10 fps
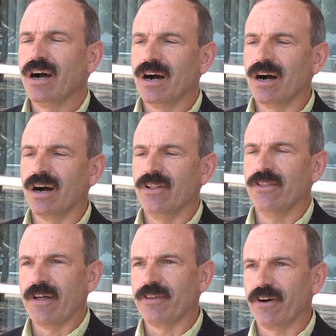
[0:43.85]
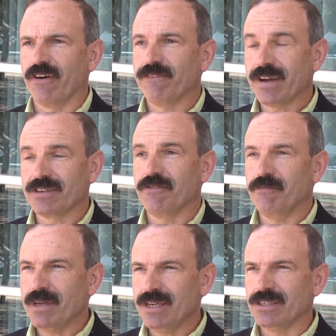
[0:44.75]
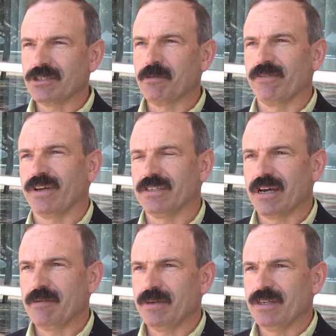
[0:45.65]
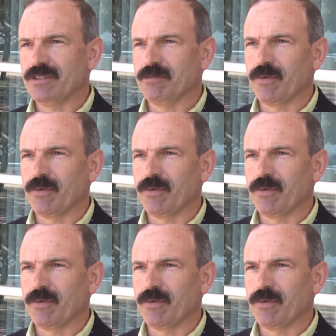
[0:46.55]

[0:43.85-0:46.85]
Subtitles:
that there are effective means to prevent diabetes,